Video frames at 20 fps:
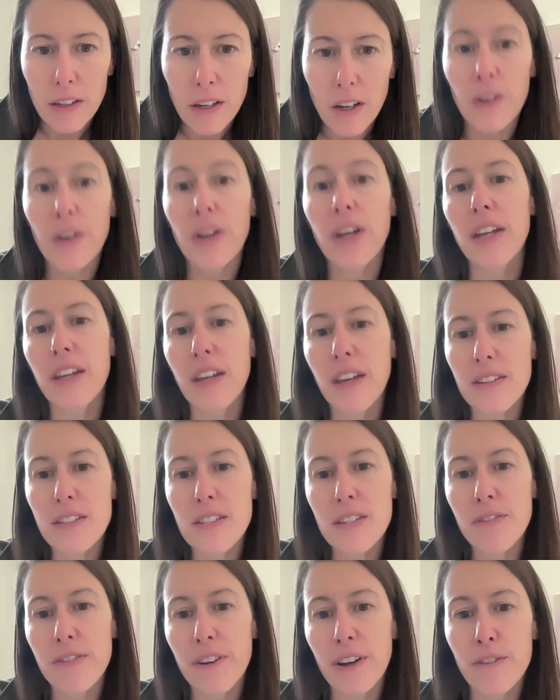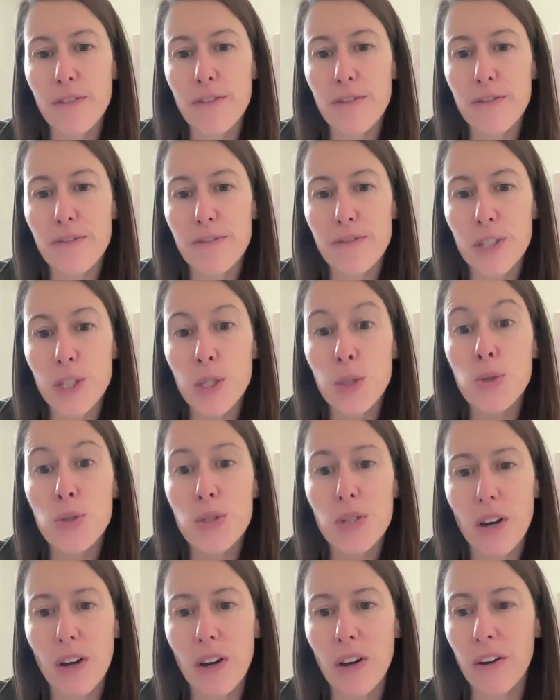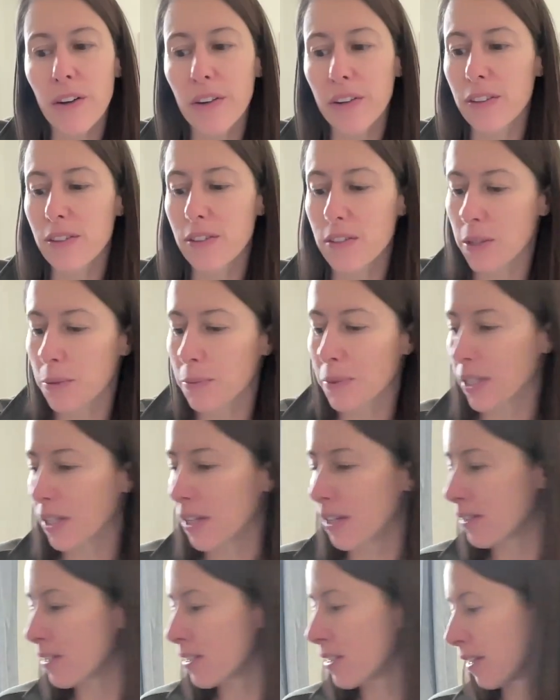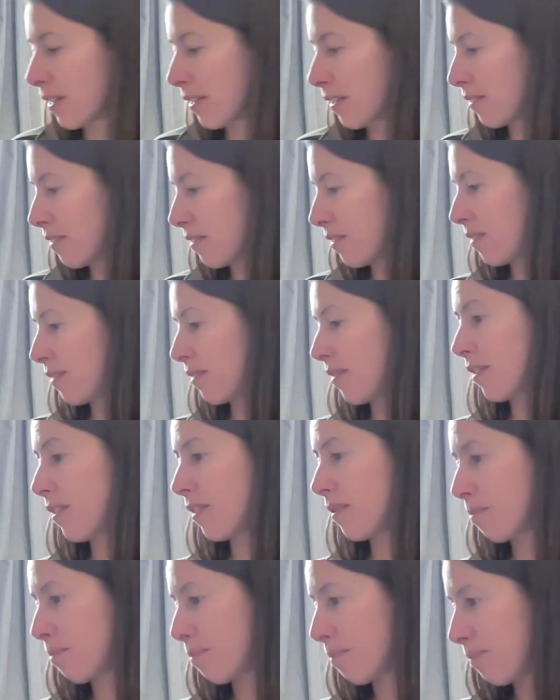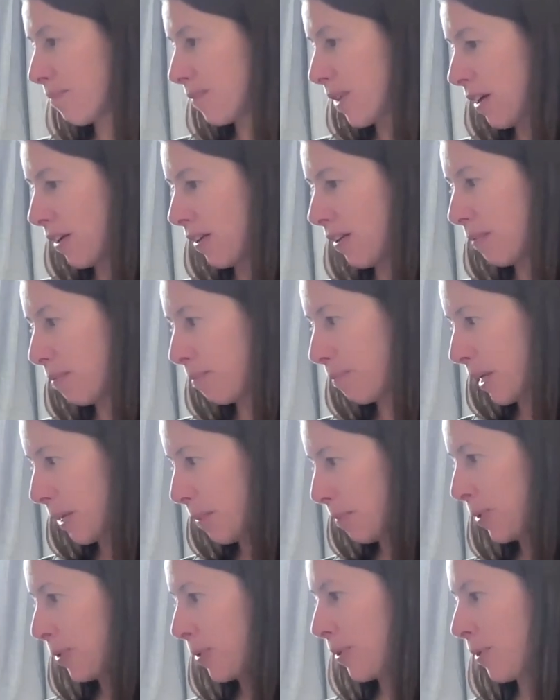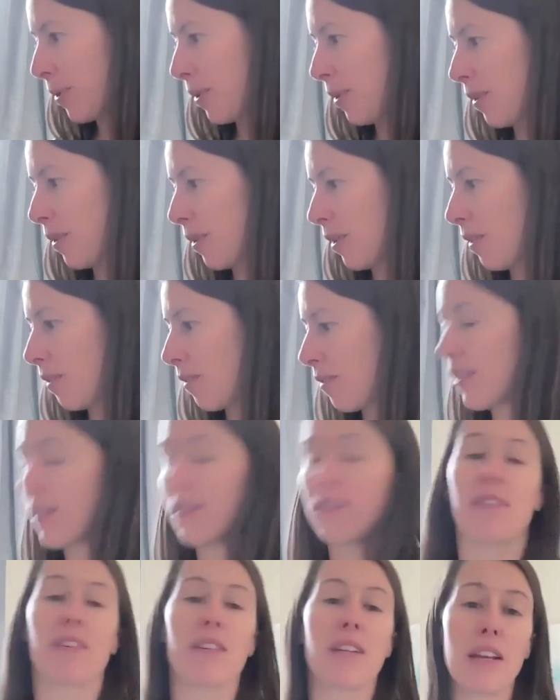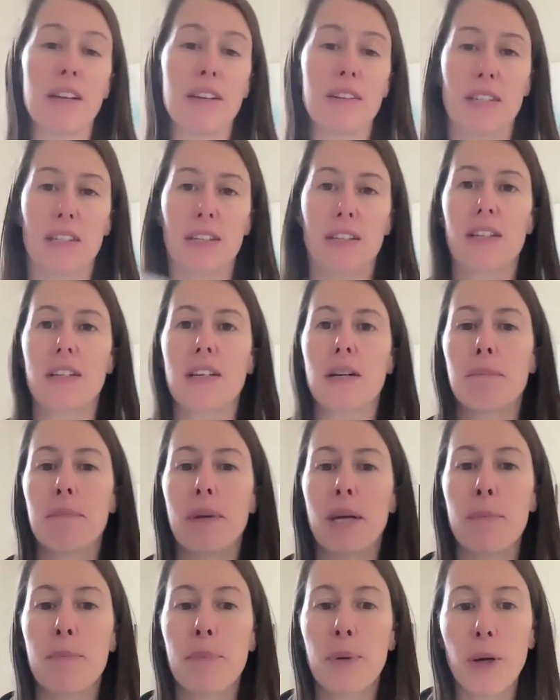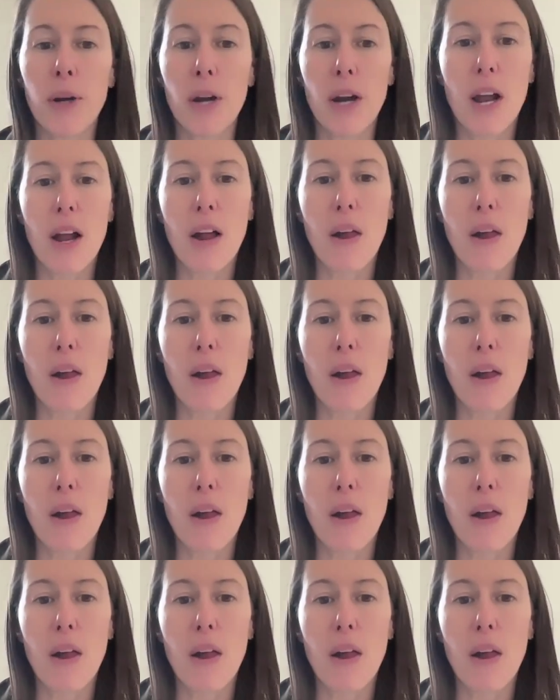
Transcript: Okay, yes, if I've used on something else than paper, than a synthetic paper.